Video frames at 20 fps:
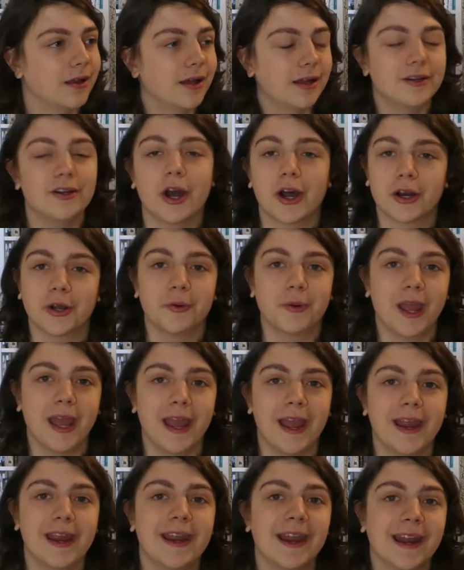not
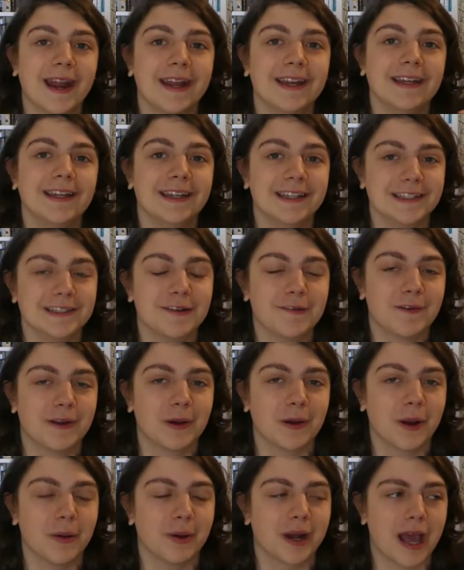okay, and I need to
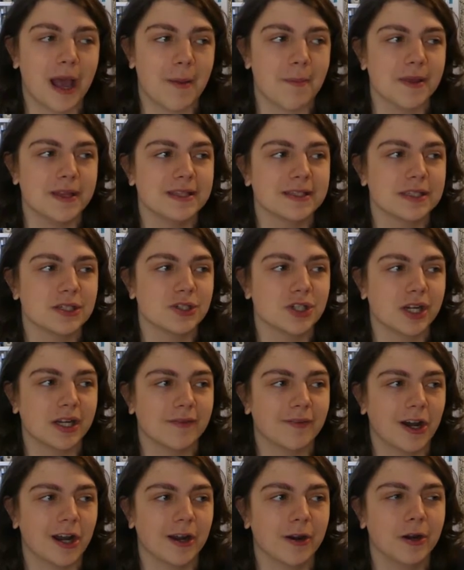figure out what happens in Chain
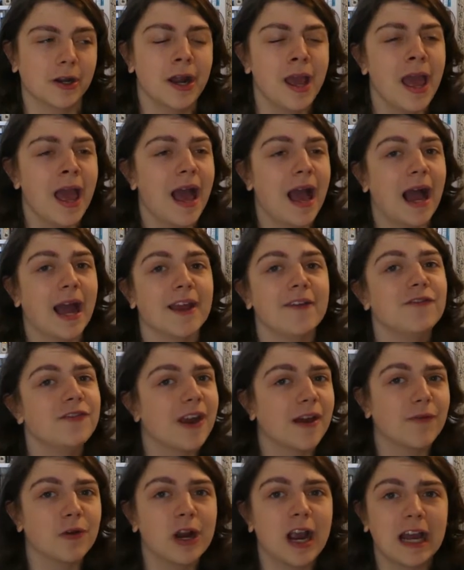of Iron. I've
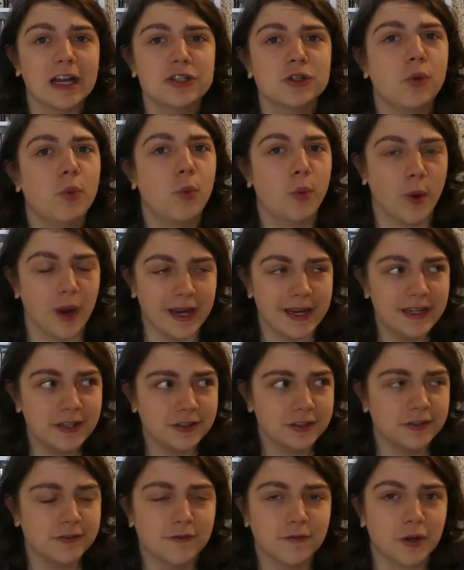never had to
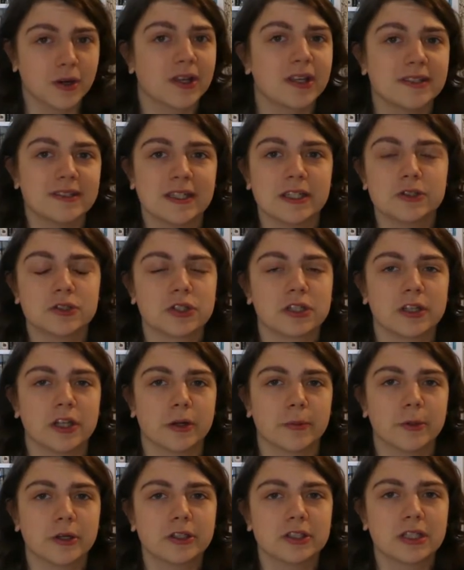wait for a Cassandra
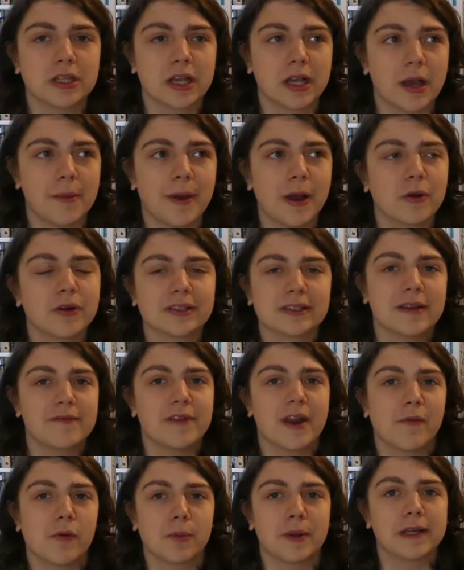Clare book to come out because I've
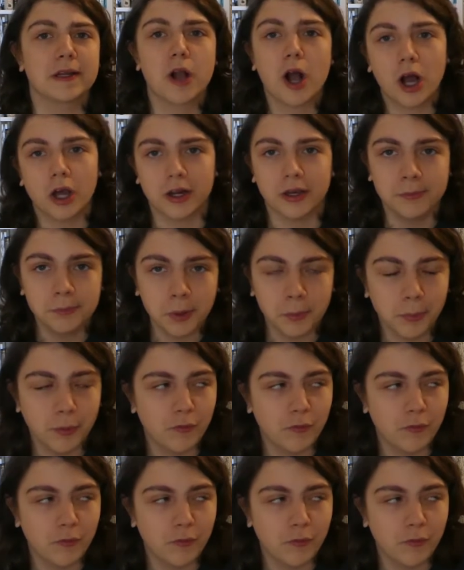never been caught up